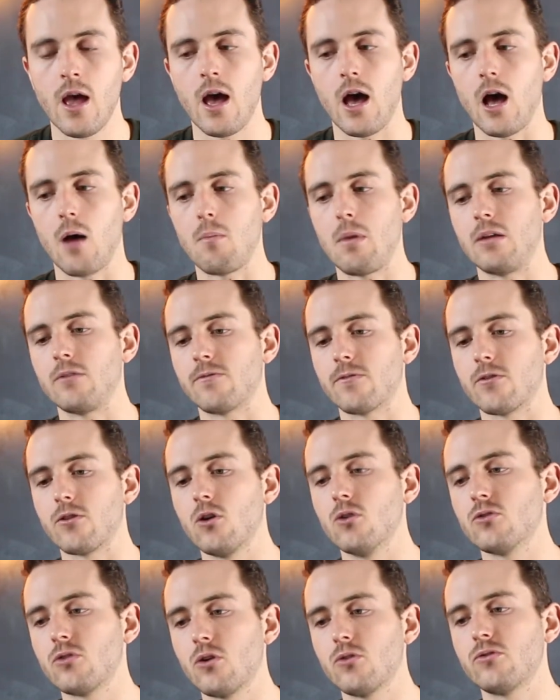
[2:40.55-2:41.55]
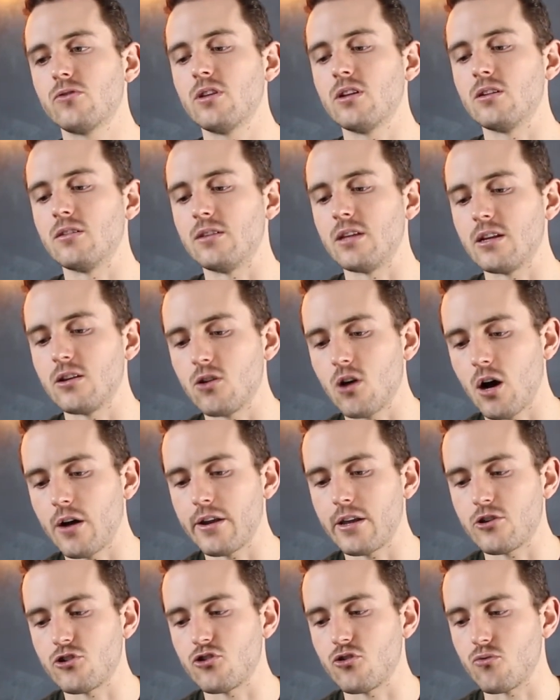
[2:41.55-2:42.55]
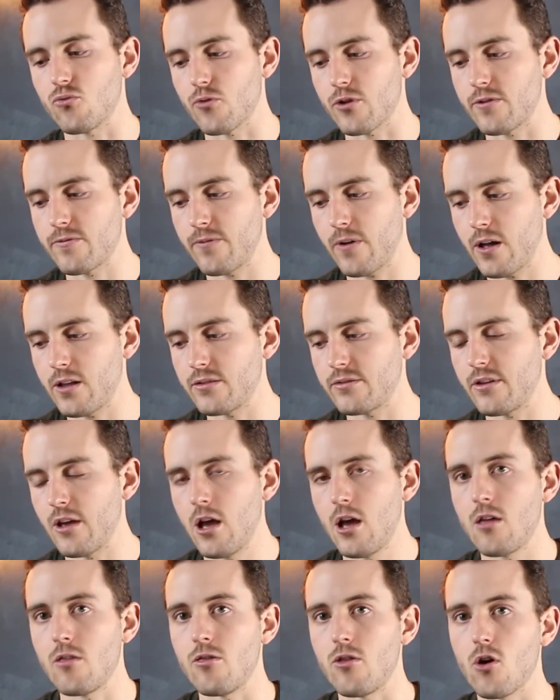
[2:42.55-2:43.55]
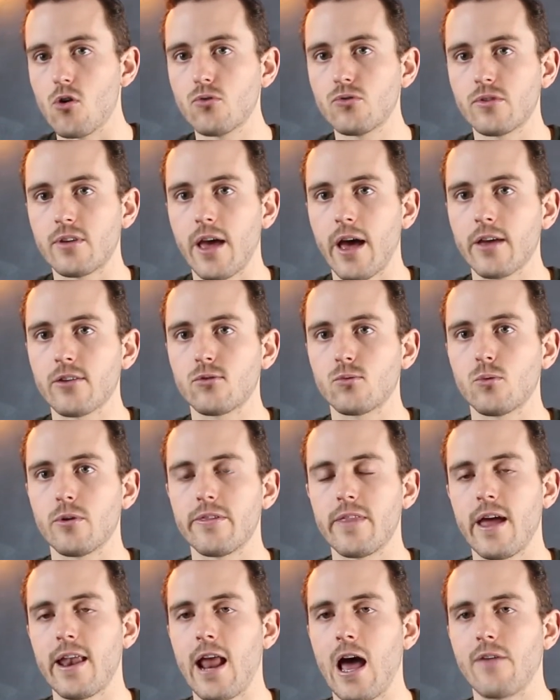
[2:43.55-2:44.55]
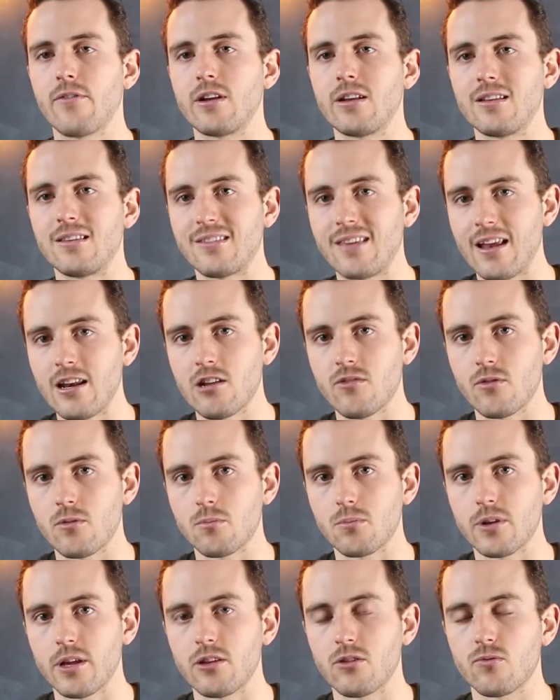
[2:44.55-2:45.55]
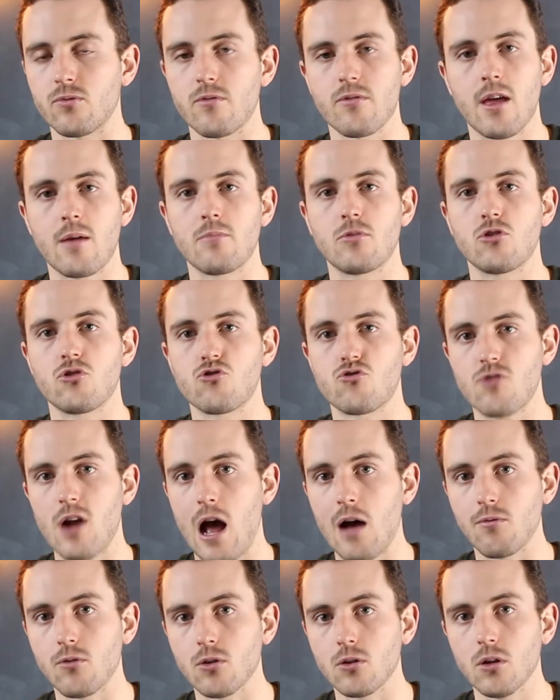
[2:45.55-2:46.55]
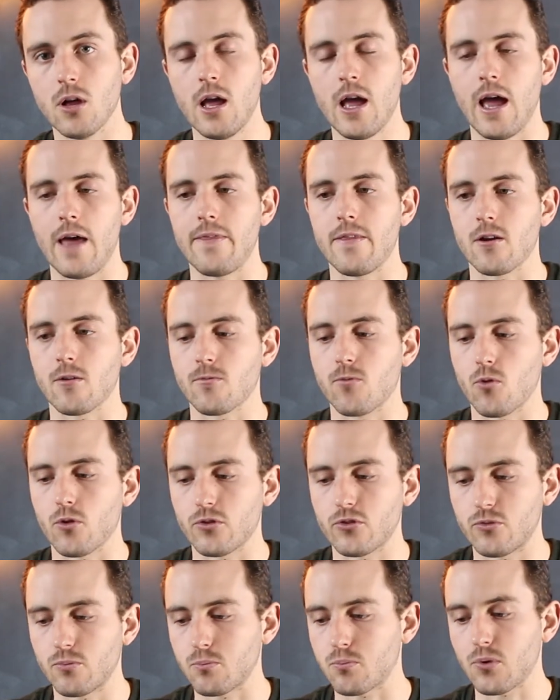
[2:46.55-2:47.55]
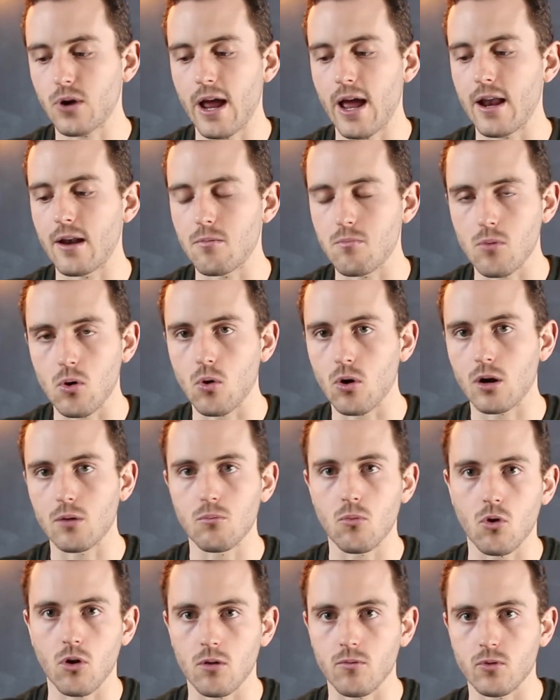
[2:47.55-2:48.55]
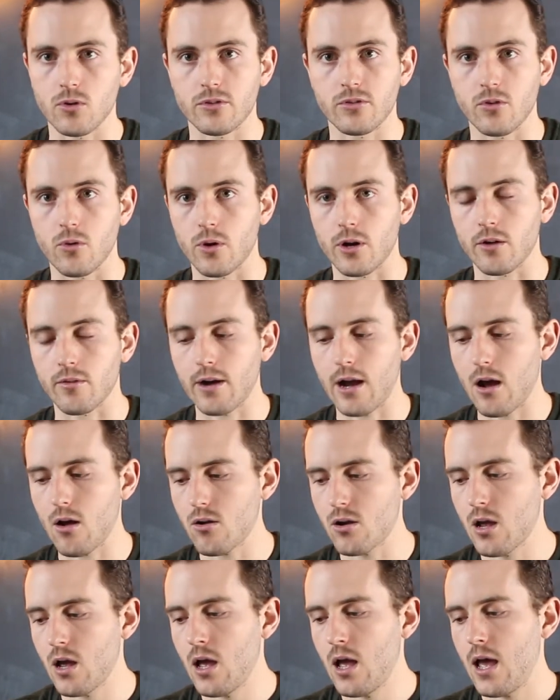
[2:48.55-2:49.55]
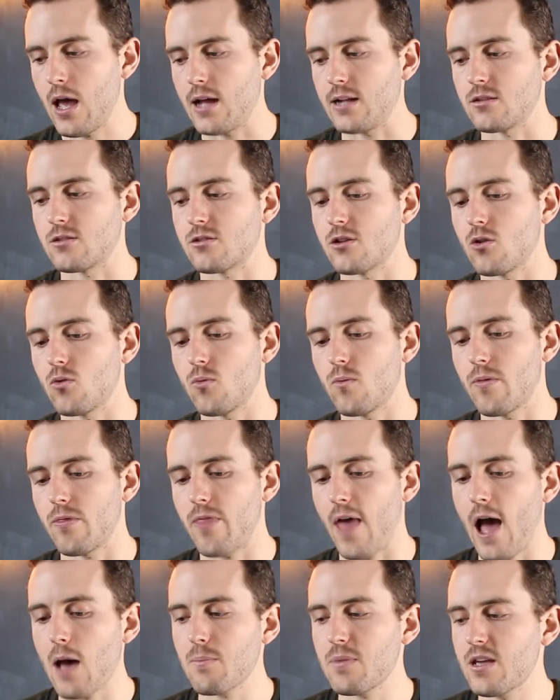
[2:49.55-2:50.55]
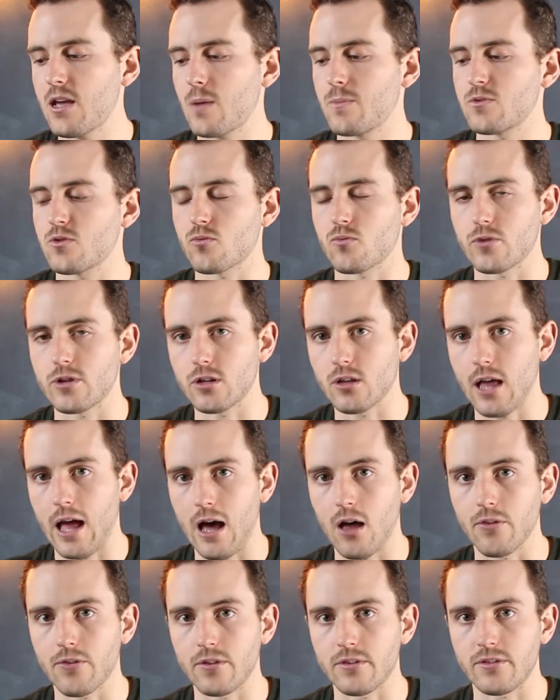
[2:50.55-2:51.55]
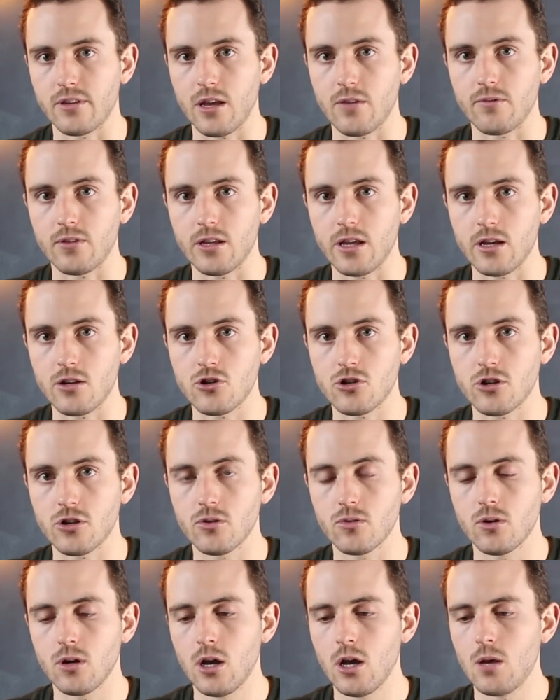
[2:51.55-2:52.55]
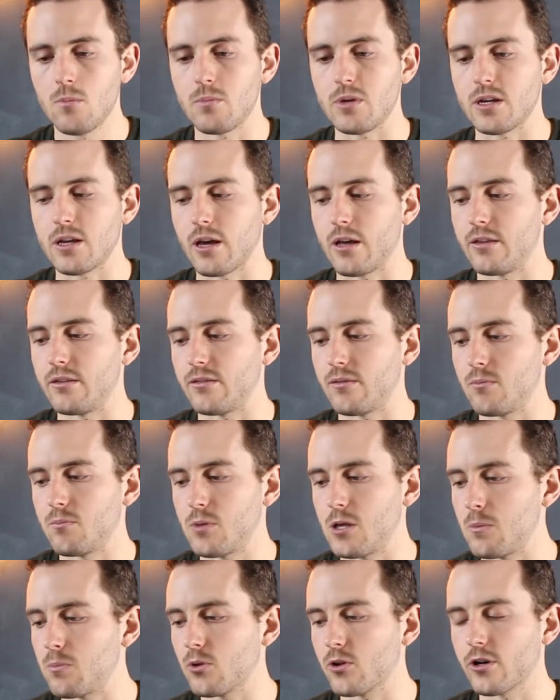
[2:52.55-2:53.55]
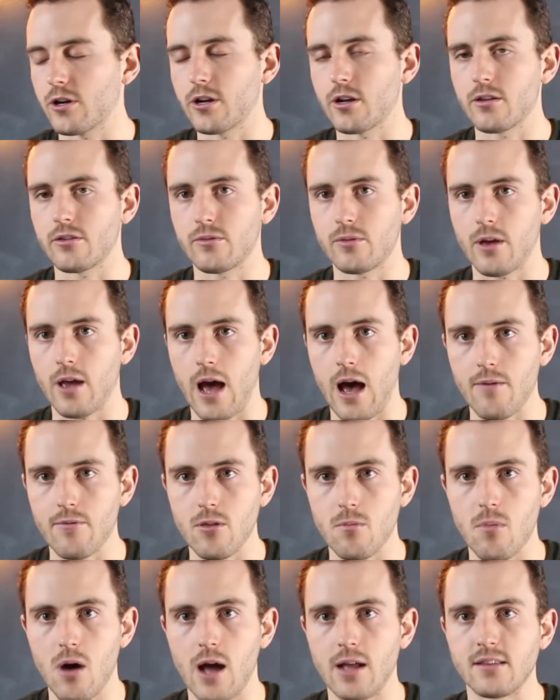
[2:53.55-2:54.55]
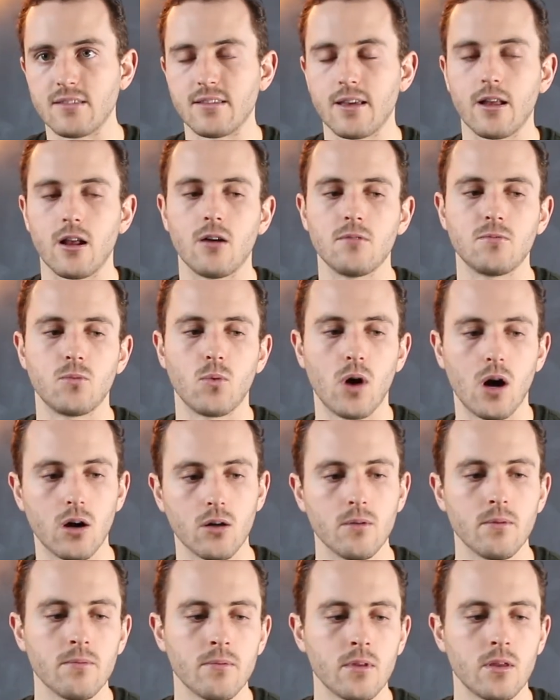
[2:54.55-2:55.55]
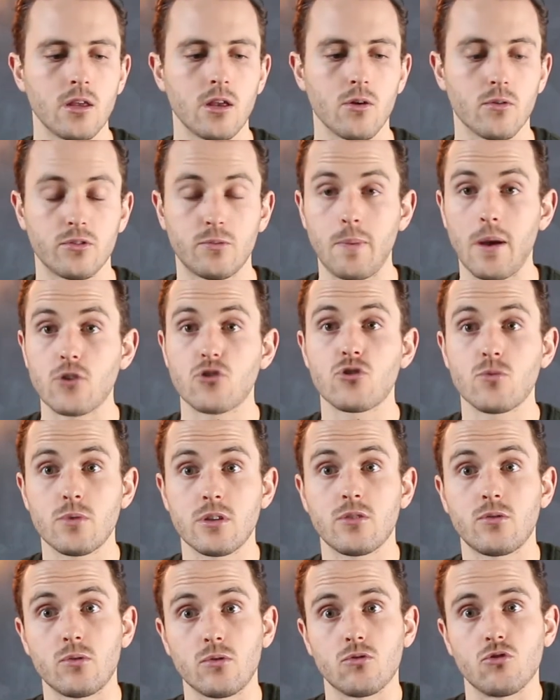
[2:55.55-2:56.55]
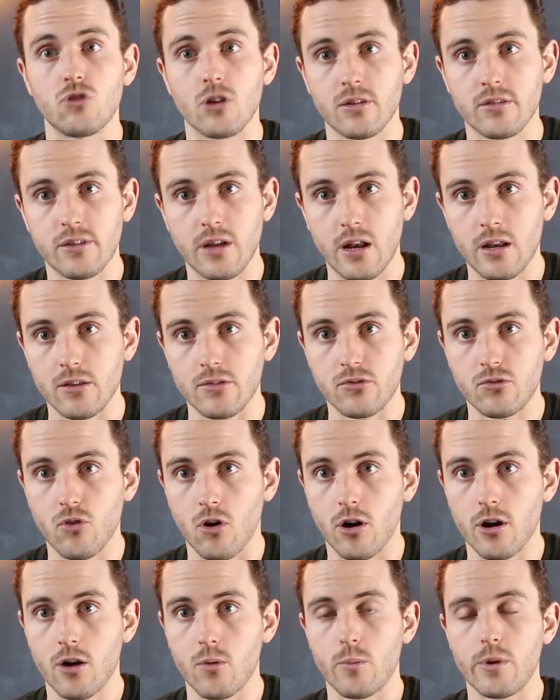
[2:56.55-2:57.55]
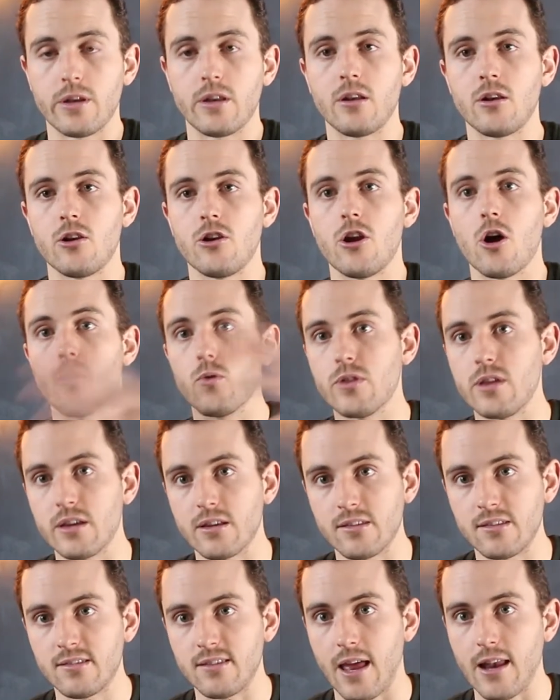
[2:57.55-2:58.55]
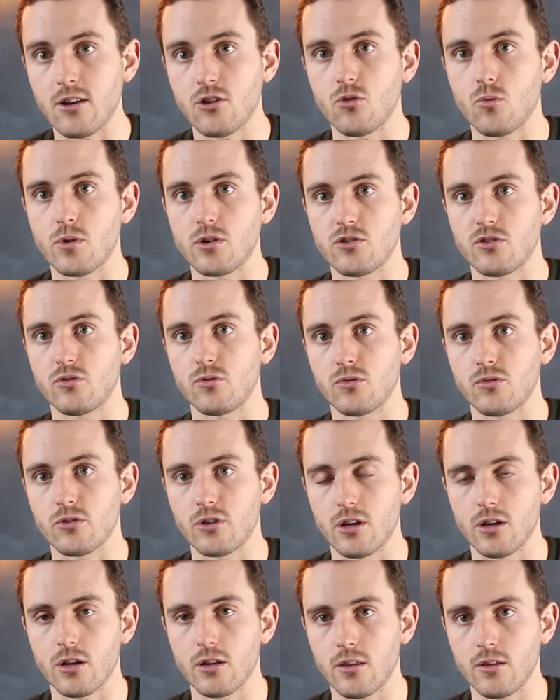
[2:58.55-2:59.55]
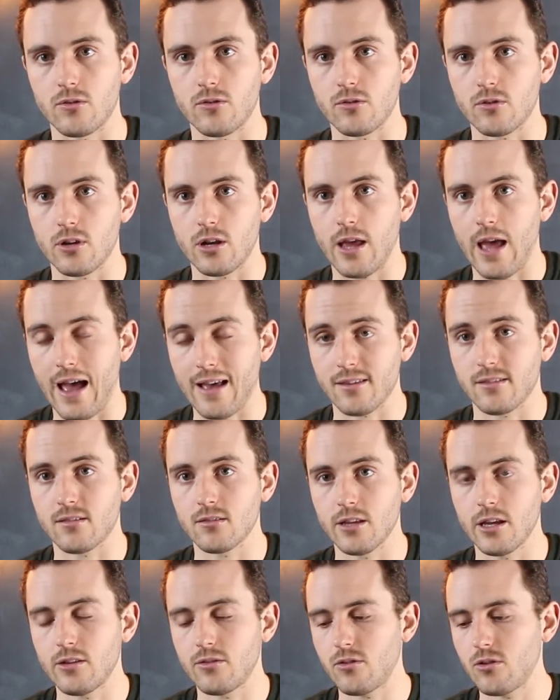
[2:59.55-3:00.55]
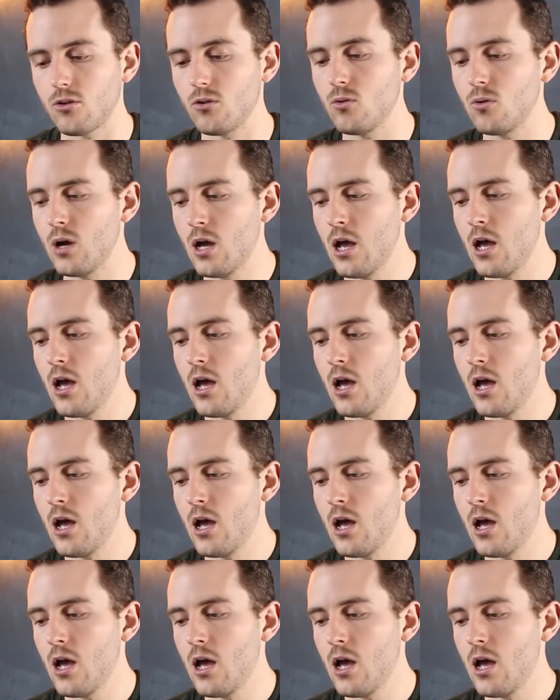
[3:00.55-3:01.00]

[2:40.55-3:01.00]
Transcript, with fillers: Um, and for those hosts that did not issue refunds, those guests would then have an incentive in place for them to travel and therefore spread more and more of what's going around. And so that becomes a real health and safety issue because people are going to have the mindset of, well, you know, especially when this was just getting started and we didn't know the extent to which this is gonna this is gonna escalate to.